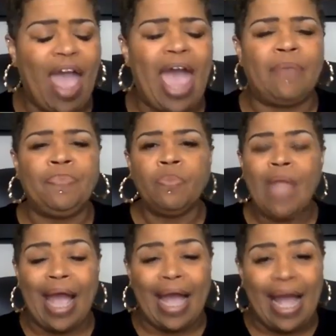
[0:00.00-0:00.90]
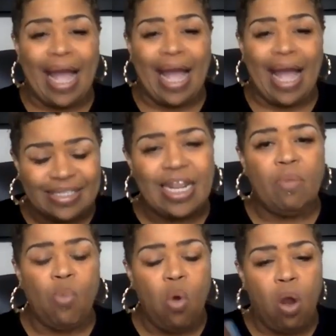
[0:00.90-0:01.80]
with that, I got to
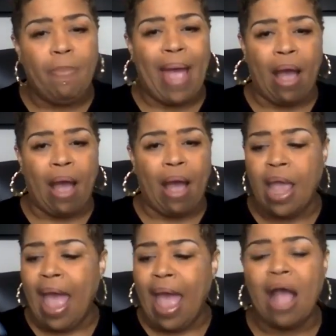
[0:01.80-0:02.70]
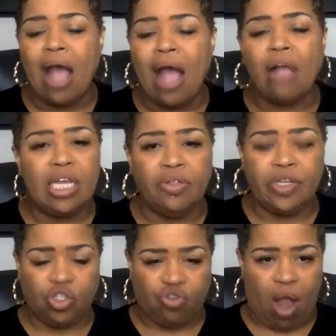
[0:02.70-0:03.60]
studying more about how to
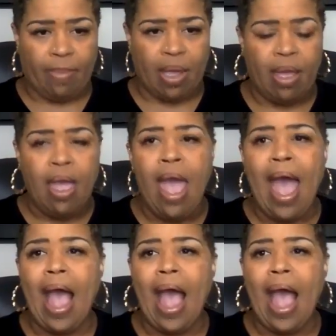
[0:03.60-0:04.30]
heal this trauma.